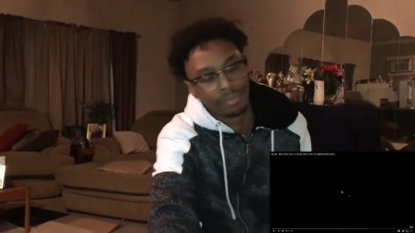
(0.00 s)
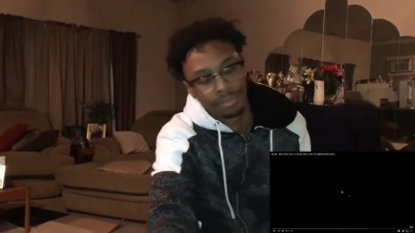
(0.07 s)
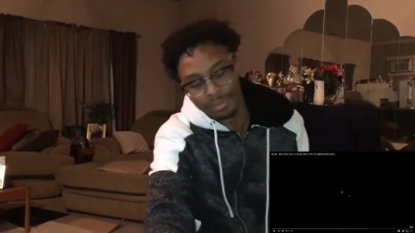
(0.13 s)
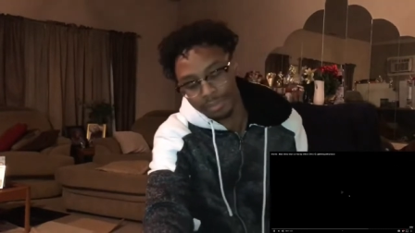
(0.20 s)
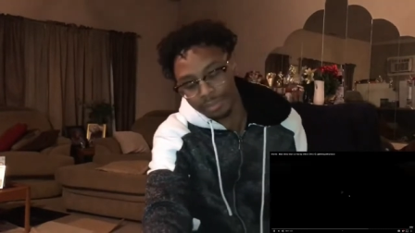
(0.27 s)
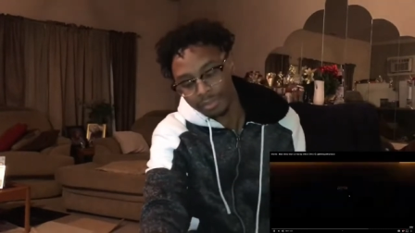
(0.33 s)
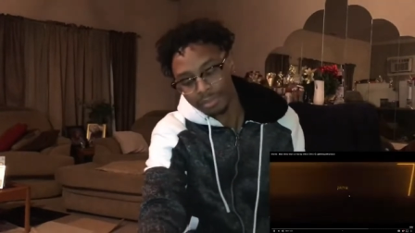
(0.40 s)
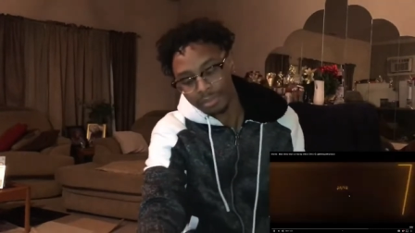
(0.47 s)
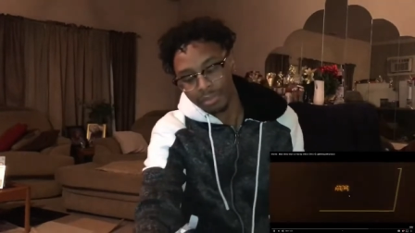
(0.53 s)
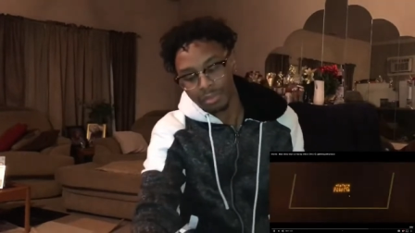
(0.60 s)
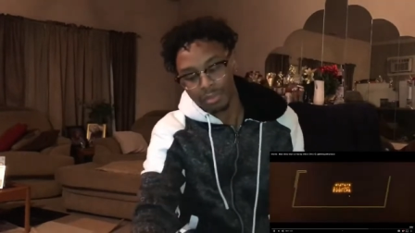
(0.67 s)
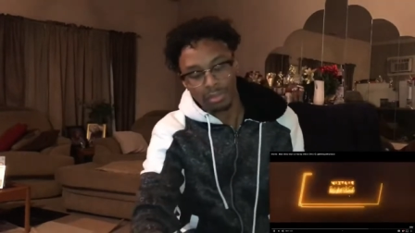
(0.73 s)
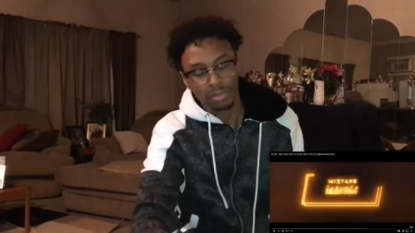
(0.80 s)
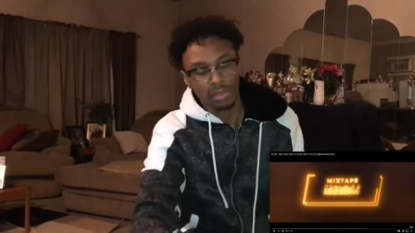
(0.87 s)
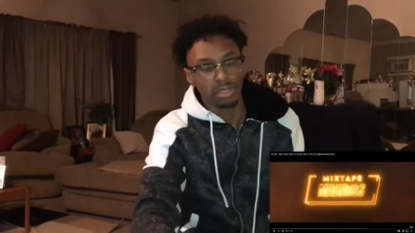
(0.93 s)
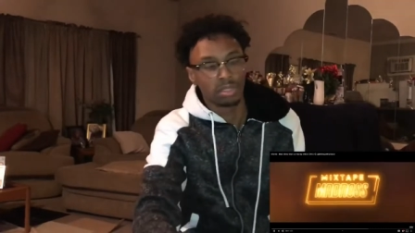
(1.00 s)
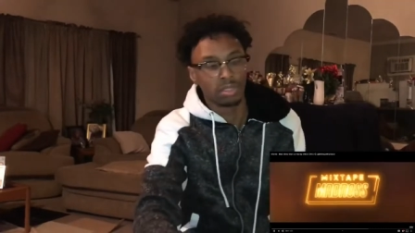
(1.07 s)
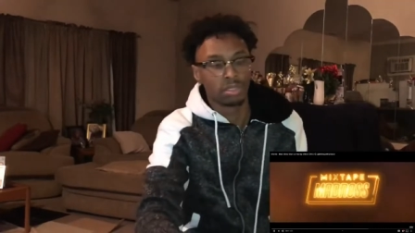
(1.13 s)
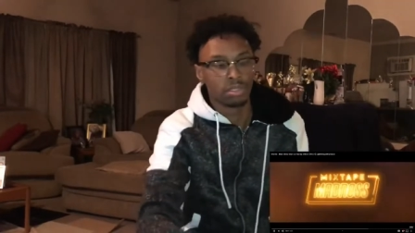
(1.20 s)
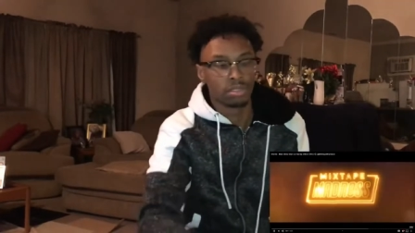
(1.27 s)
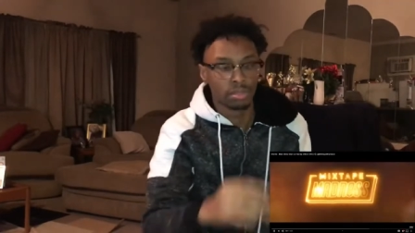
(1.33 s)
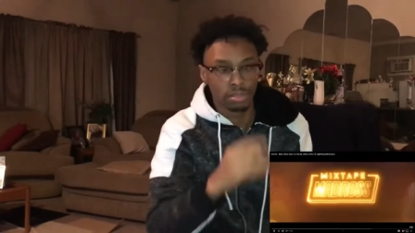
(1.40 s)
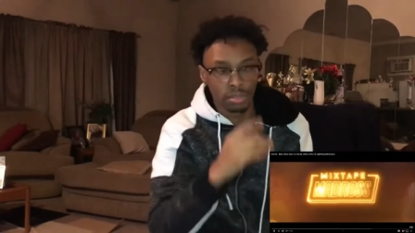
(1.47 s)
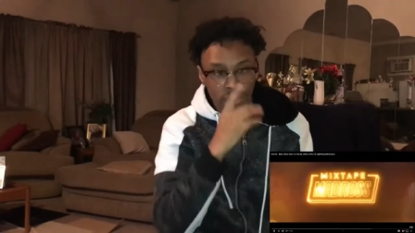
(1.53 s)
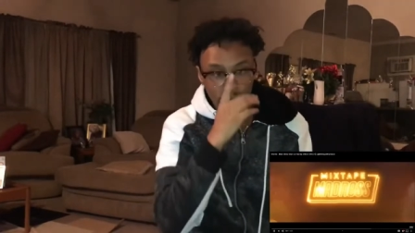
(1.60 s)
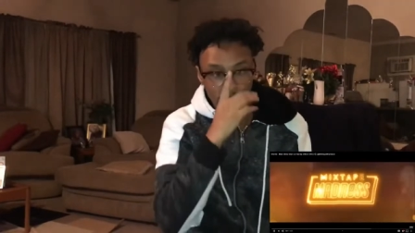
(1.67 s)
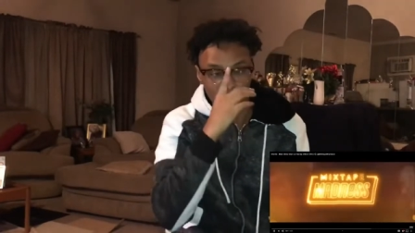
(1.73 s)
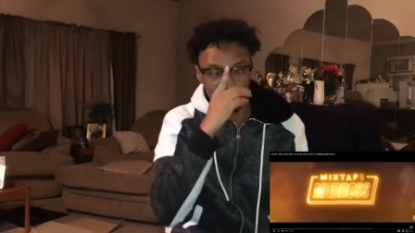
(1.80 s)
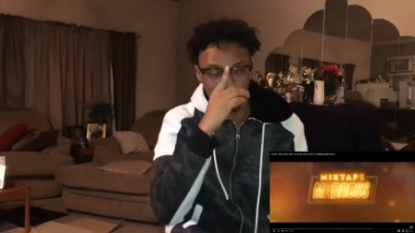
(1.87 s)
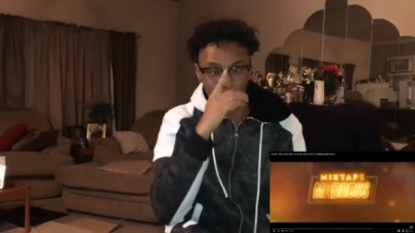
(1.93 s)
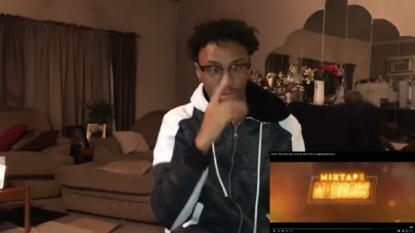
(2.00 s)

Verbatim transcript: I don't even know if my voice could even give enough